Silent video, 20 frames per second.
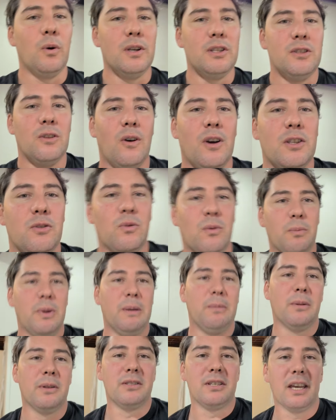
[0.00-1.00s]
when people are taking
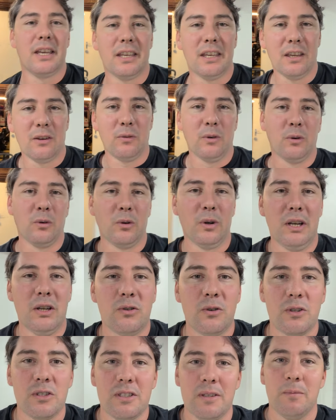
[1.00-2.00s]
a real good interest in what you're
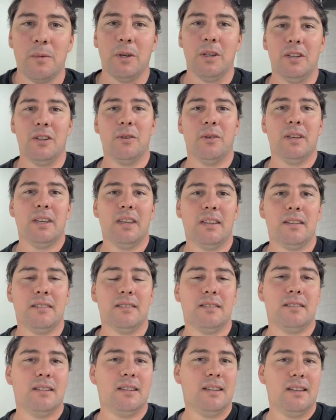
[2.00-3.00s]
doing and
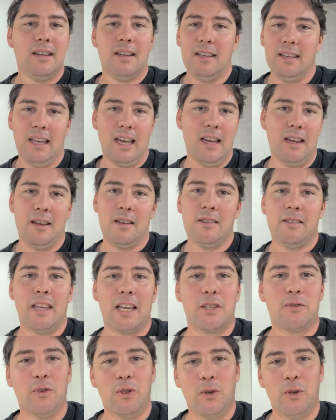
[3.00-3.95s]
yeah, thanks for doing that.